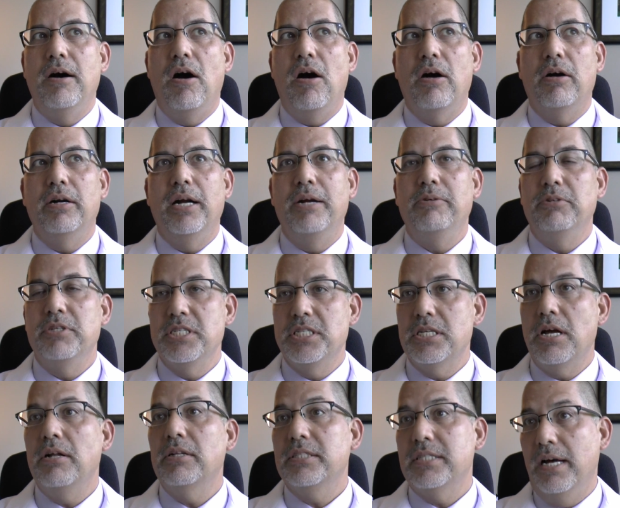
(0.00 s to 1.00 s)
are a
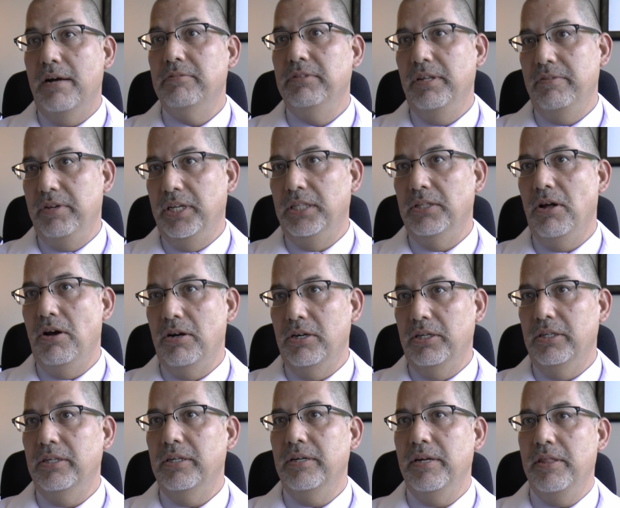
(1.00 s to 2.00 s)
result of living
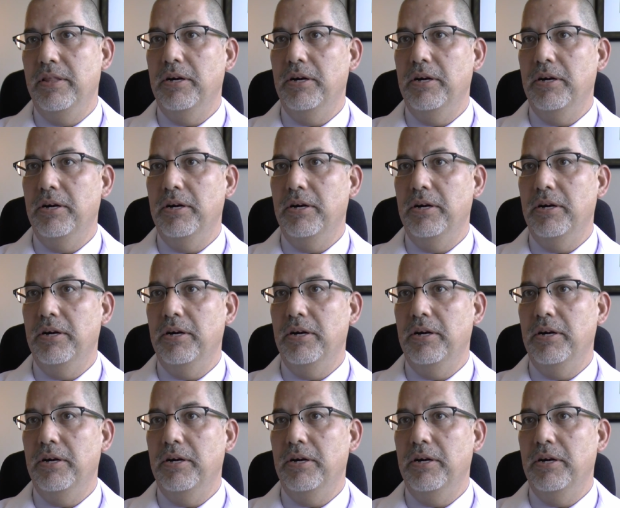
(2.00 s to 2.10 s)
longer.